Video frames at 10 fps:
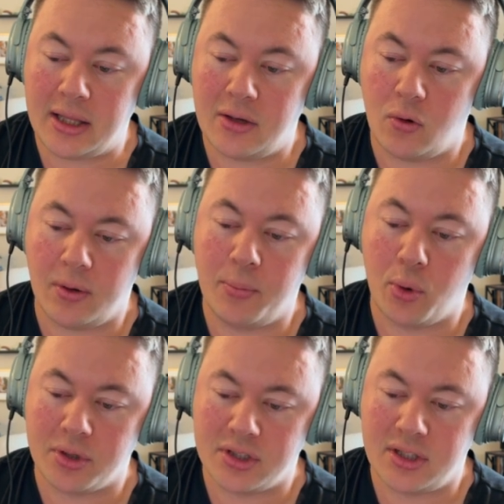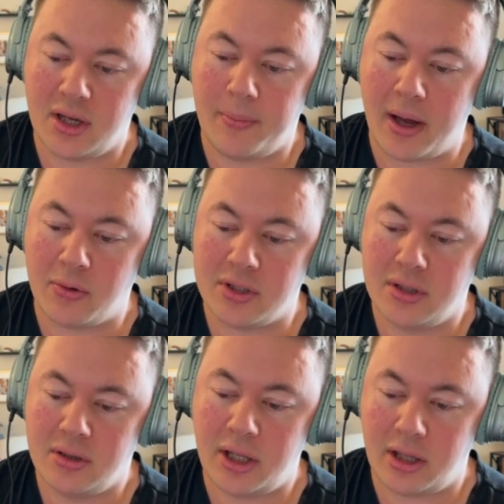or important about
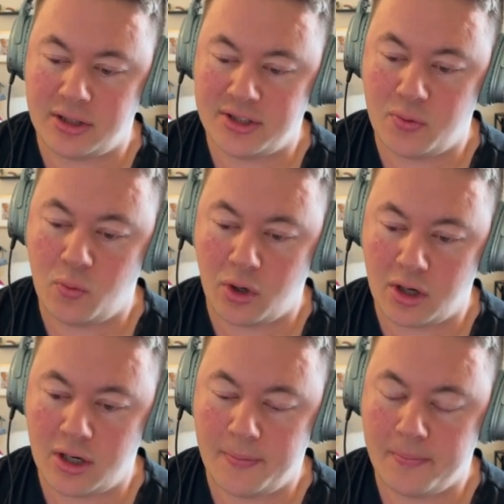Lydia's work.